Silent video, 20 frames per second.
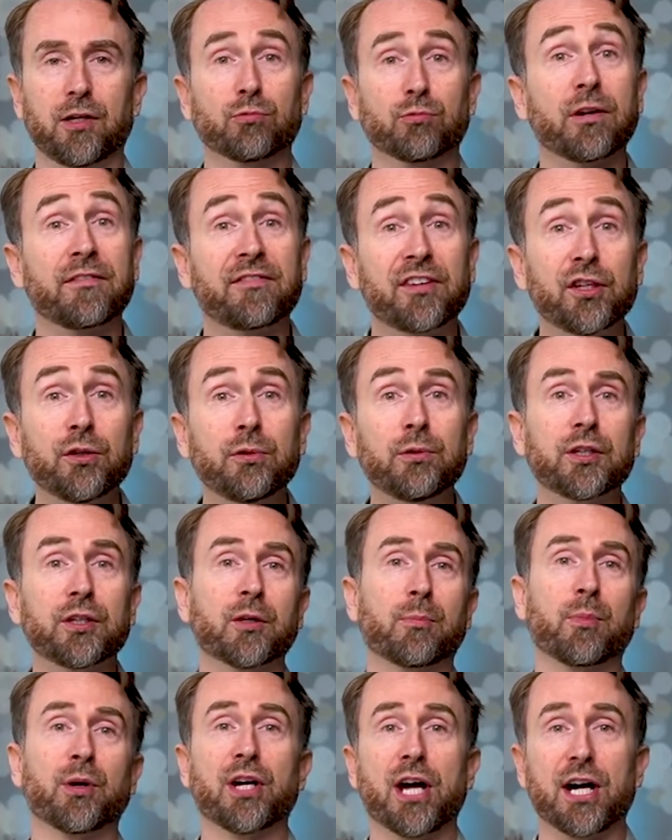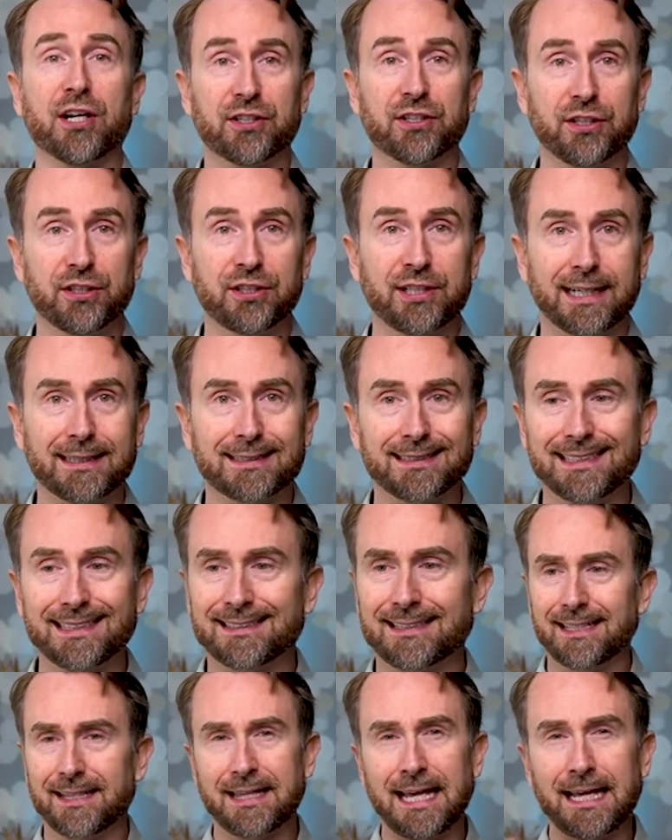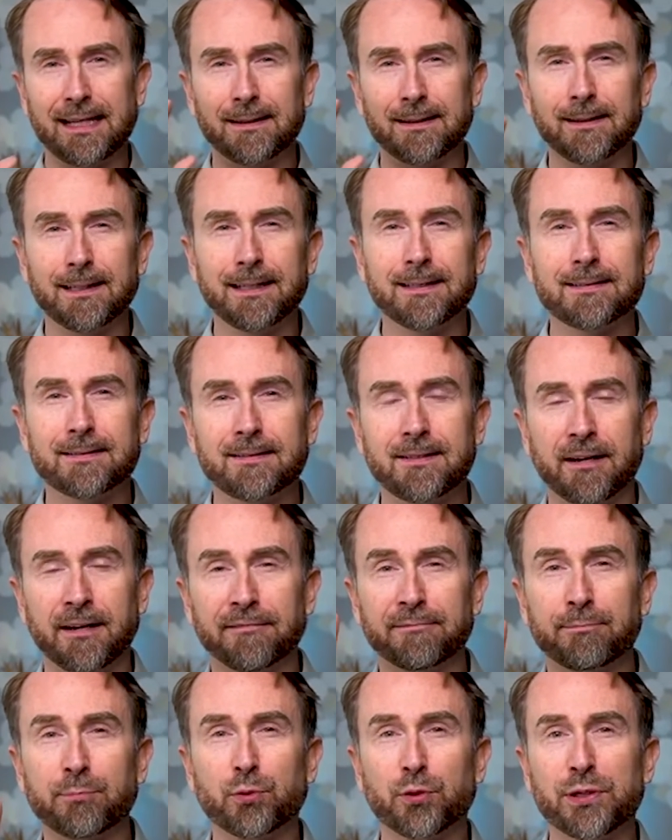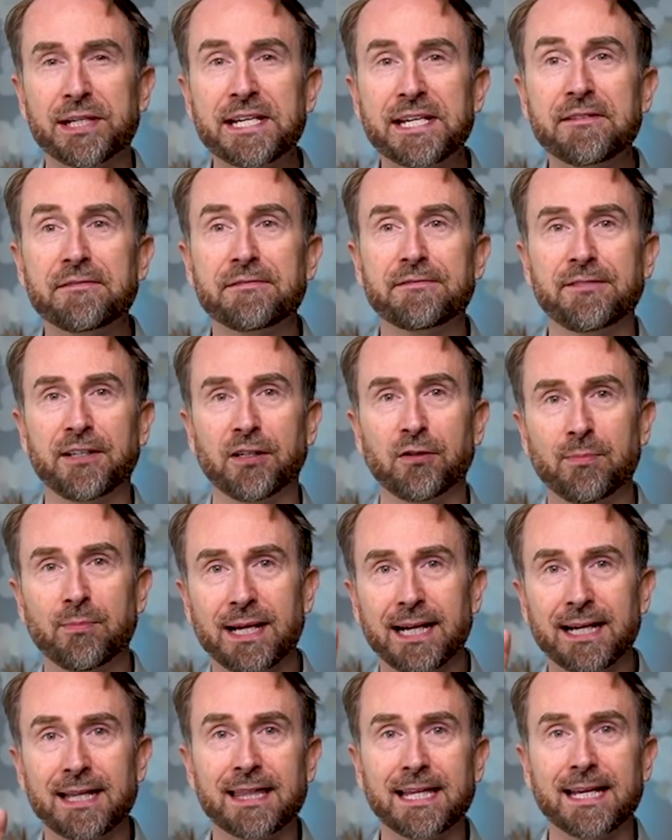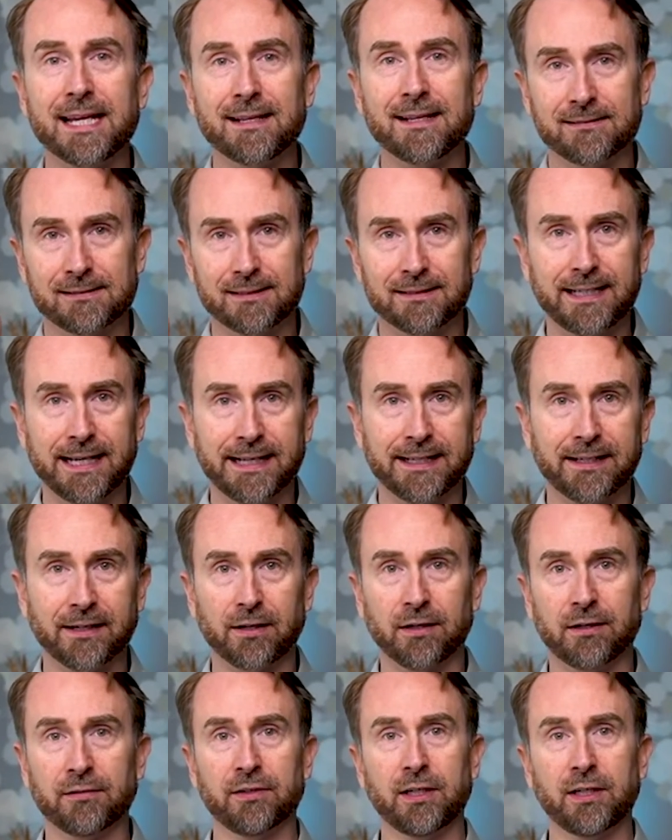Review your production checklist, that list of pre-filming things to take care of,